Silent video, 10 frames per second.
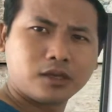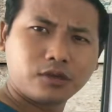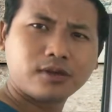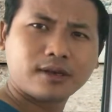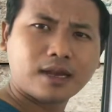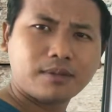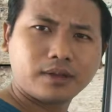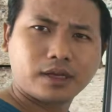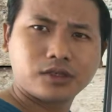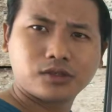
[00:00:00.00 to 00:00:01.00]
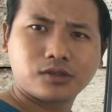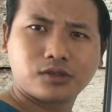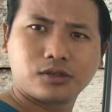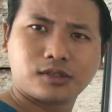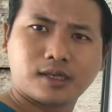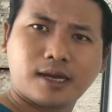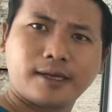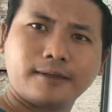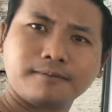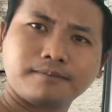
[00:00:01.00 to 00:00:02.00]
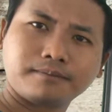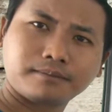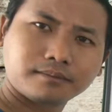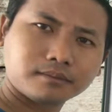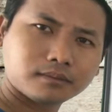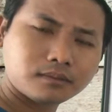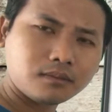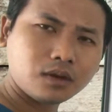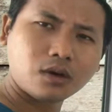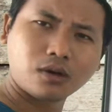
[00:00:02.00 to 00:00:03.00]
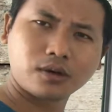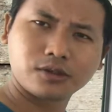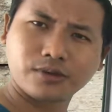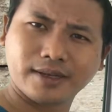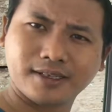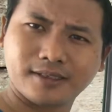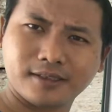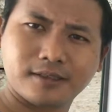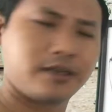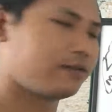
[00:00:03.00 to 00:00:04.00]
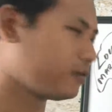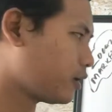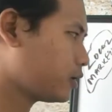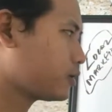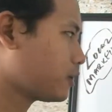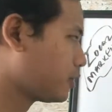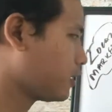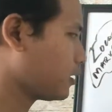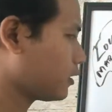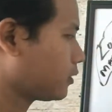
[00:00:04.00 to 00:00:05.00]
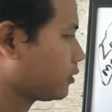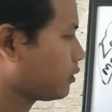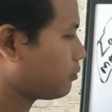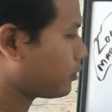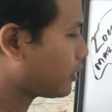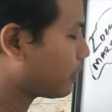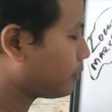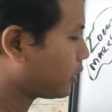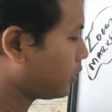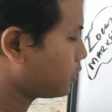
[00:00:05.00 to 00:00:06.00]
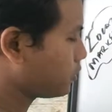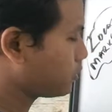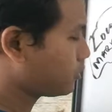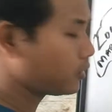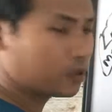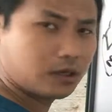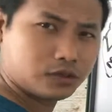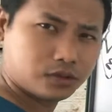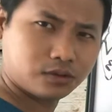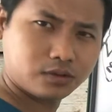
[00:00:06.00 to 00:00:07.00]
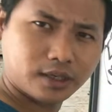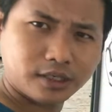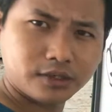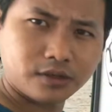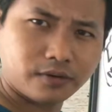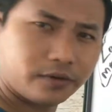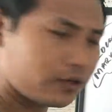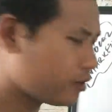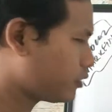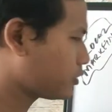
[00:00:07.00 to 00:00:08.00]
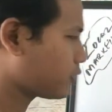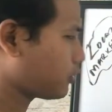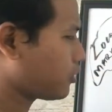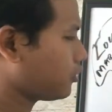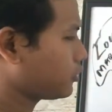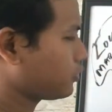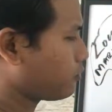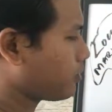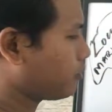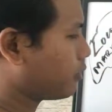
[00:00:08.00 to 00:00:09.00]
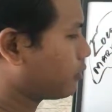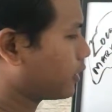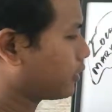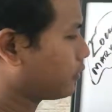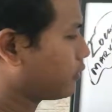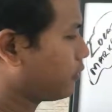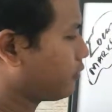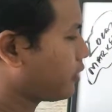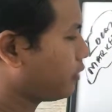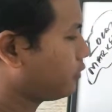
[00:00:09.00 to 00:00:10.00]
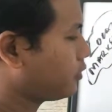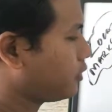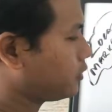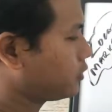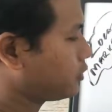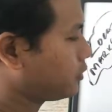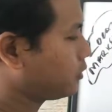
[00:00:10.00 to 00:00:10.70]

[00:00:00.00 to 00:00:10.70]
you need an applications to design or to edit it. If not, per applications to edit your video, it's gonna cost you around about like a $35 to